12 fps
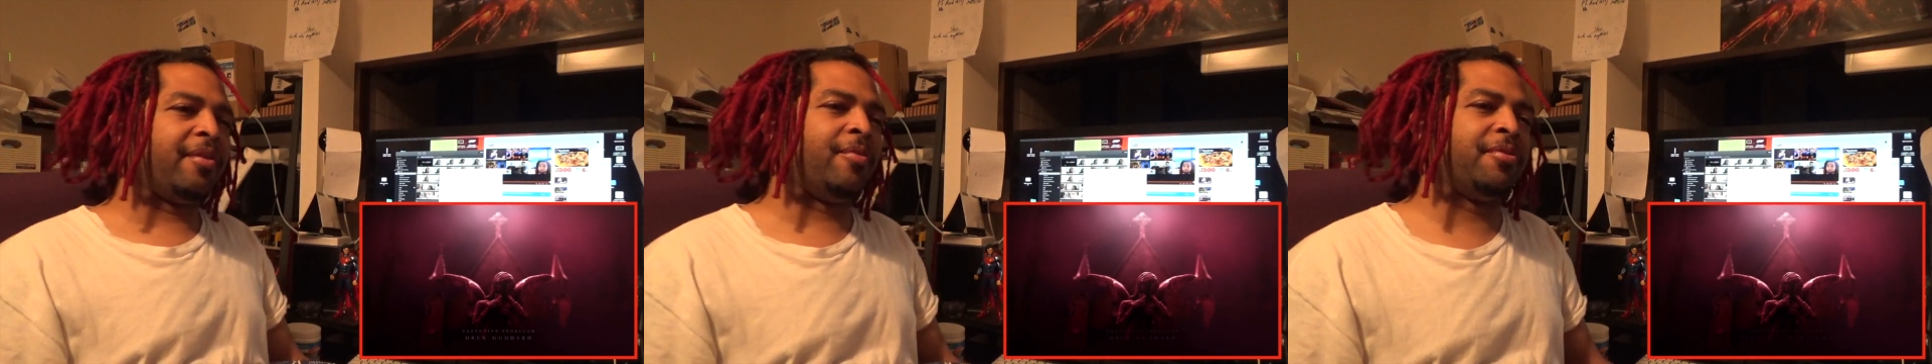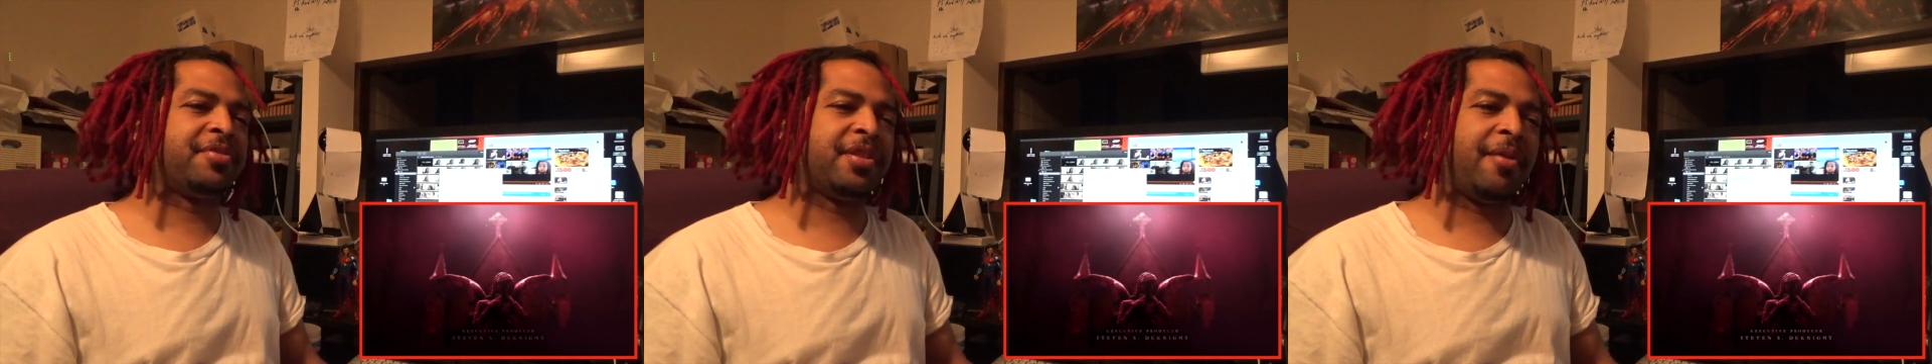
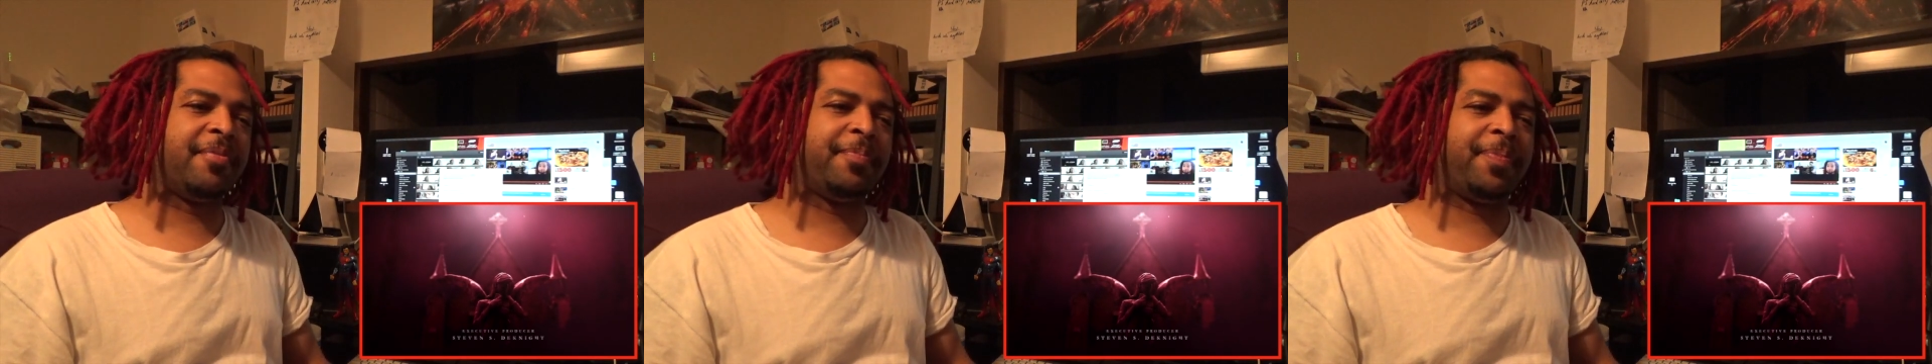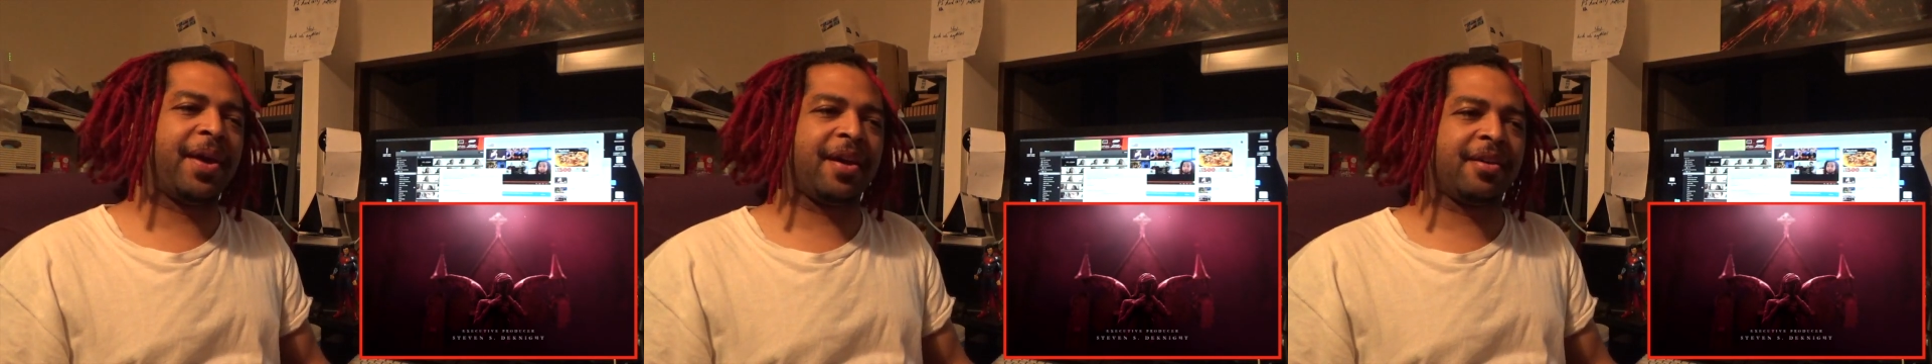What's the name of
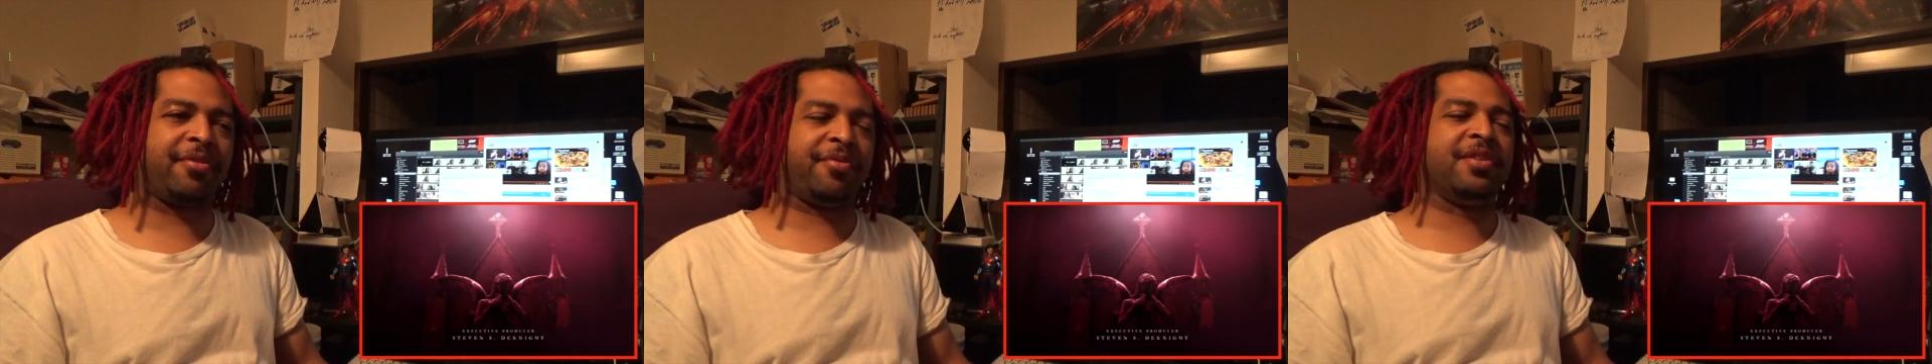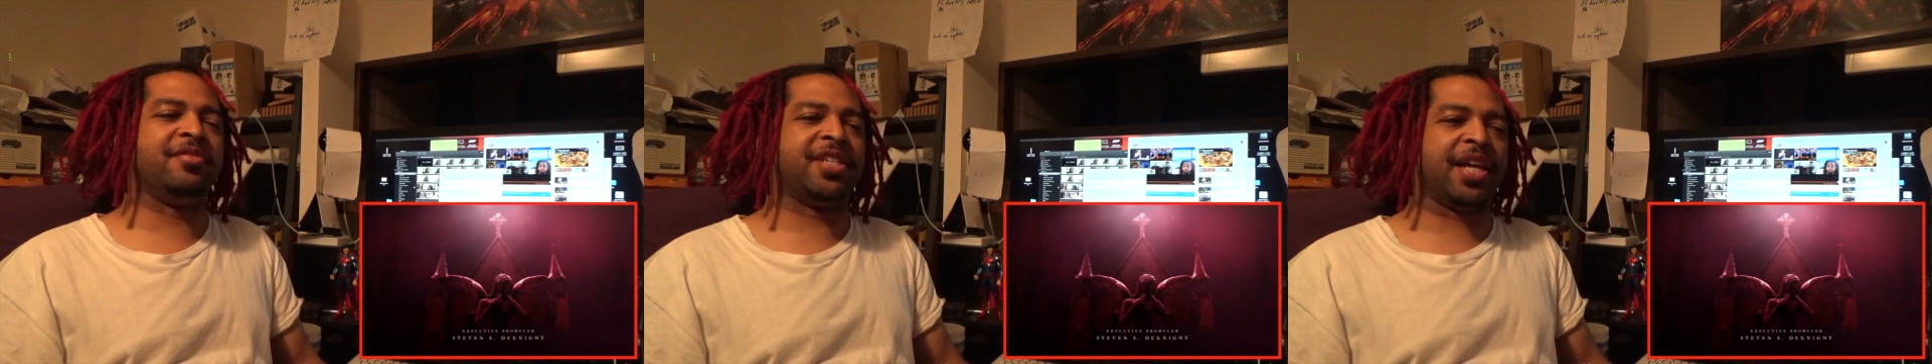the band?
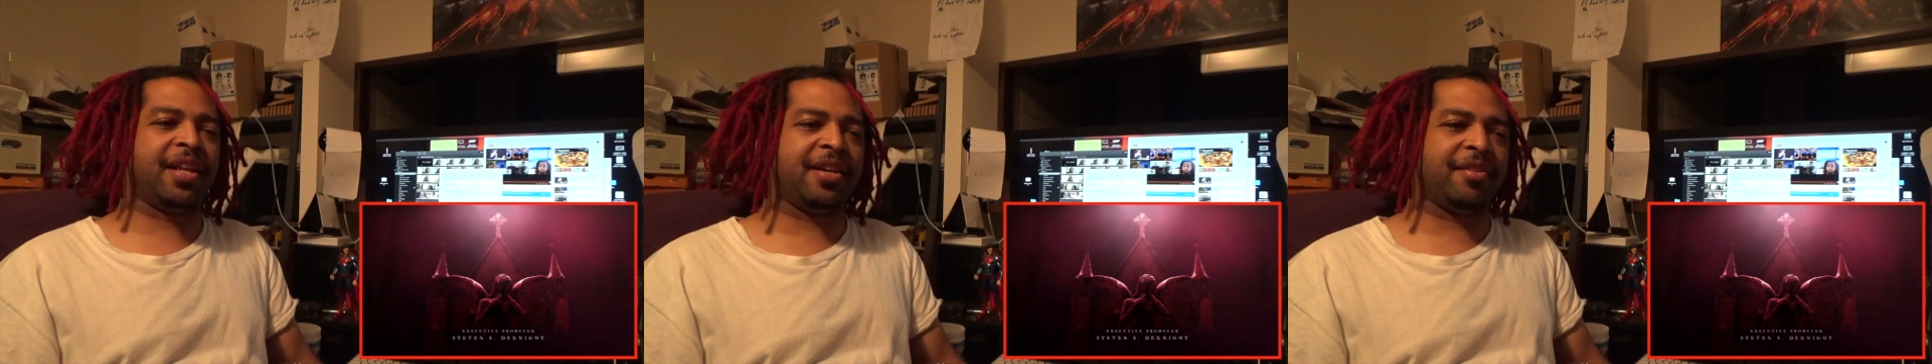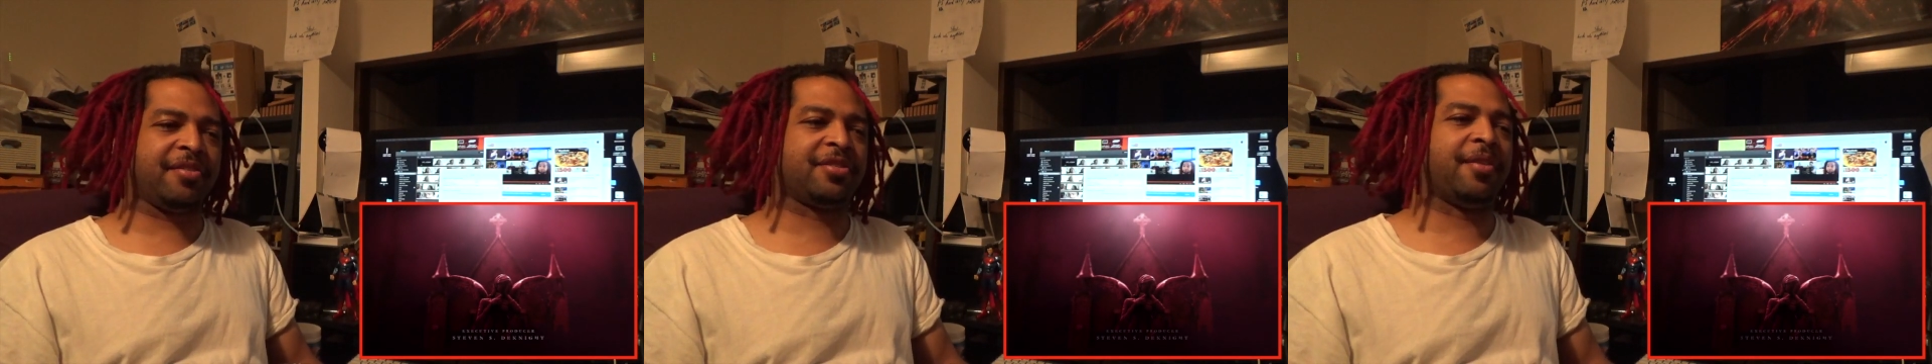Green
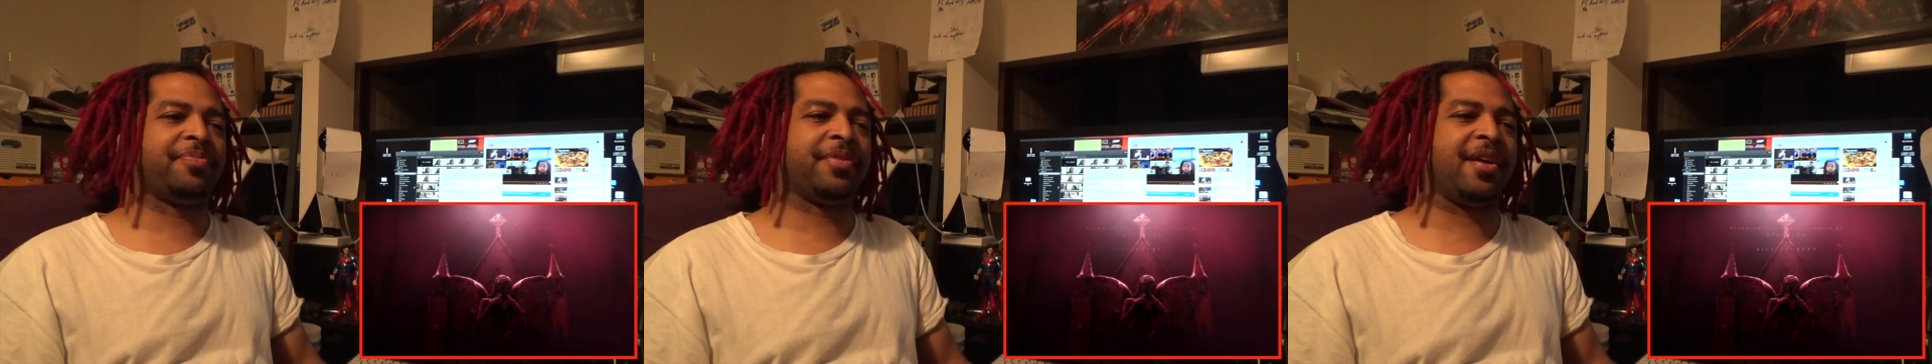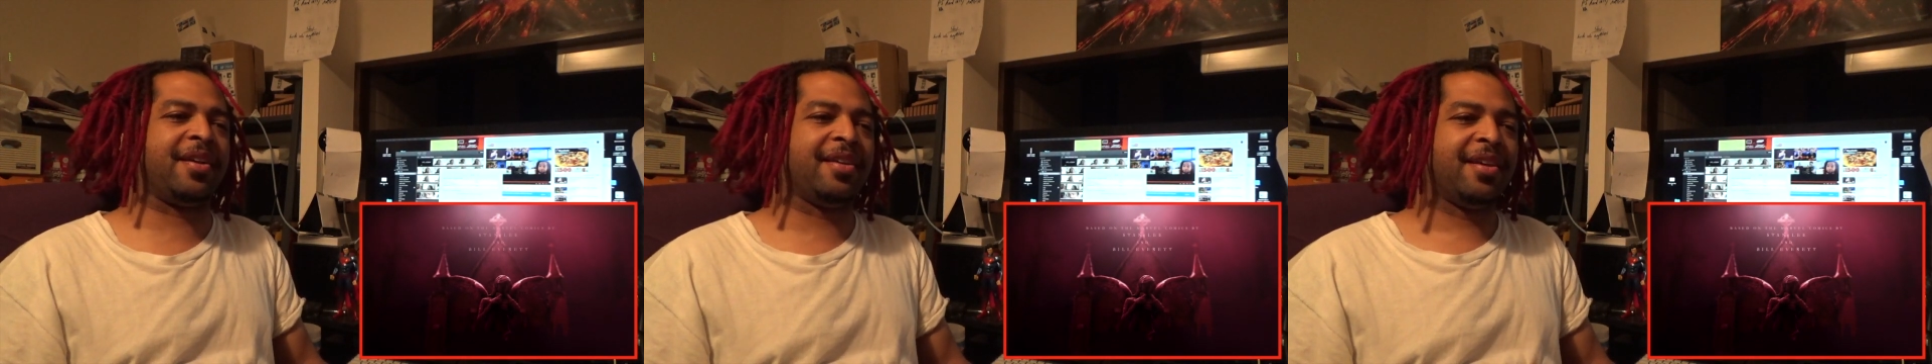Jelly or
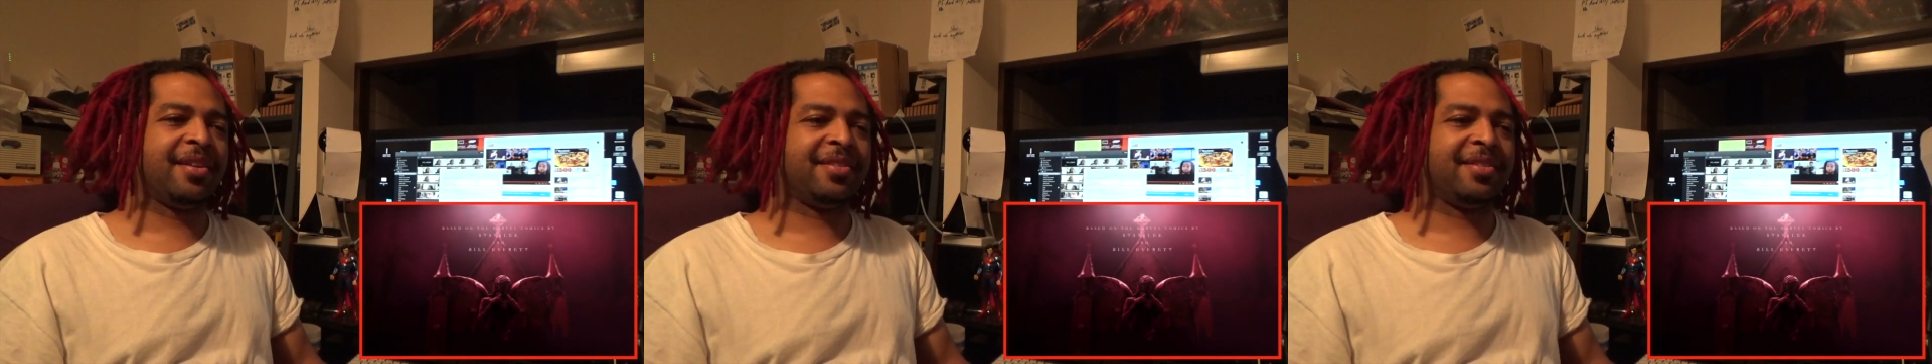something?